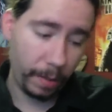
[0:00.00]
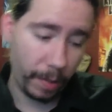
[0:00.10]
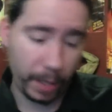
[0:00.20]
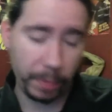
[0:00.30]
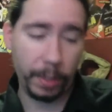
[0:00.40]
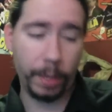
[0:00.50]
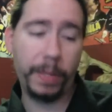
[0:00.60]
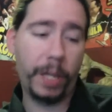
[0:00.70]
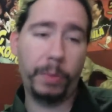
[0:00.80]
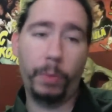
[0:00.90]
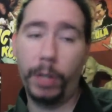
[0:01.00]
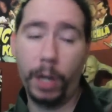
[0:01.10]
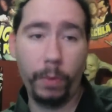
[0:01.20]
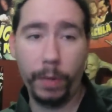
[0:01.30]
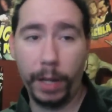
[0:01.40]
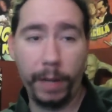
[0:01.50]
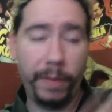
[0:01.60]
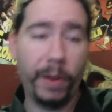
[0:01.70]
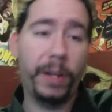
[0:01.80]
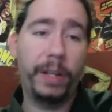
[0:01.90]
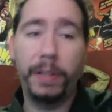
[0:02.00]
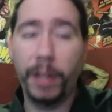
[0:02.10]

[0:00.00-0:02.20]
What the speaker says: Yanks me up, takes me. We go get a very